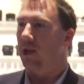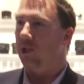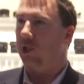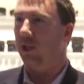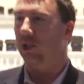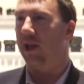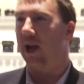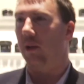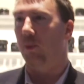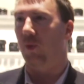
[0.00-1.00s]
So this will
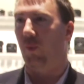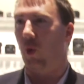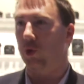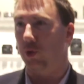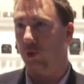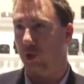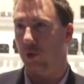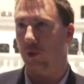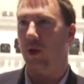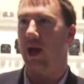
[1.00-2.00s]
output
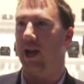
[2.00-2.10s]
422